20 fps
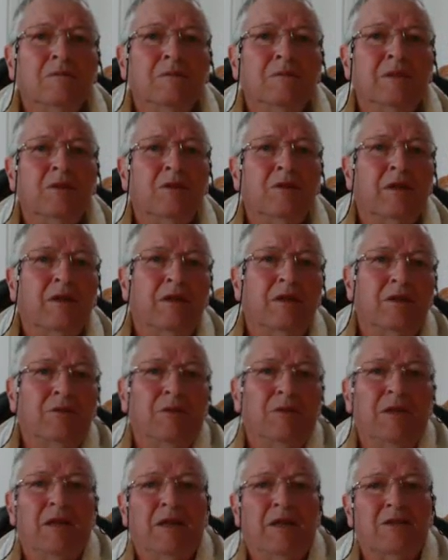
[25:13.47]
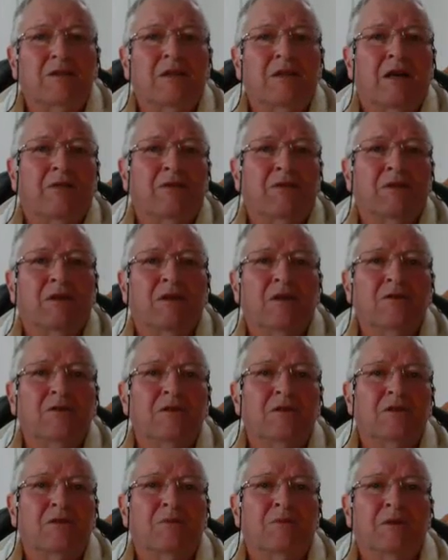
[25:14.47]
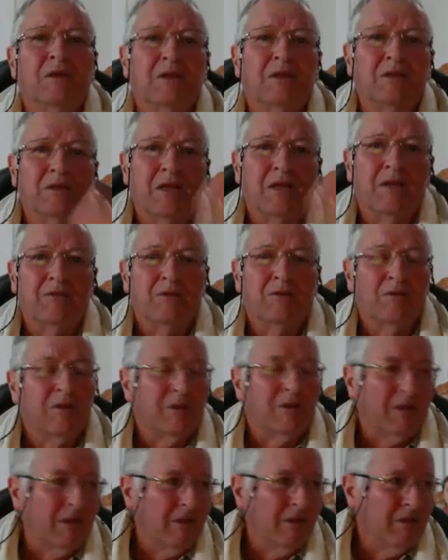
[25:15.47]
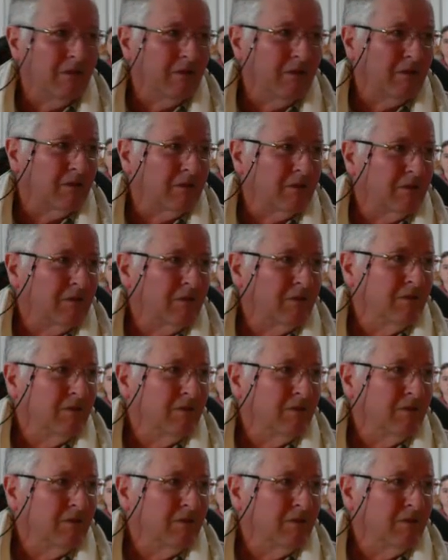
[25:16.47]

But not only do we lust after those things, we lust after a lot of other things.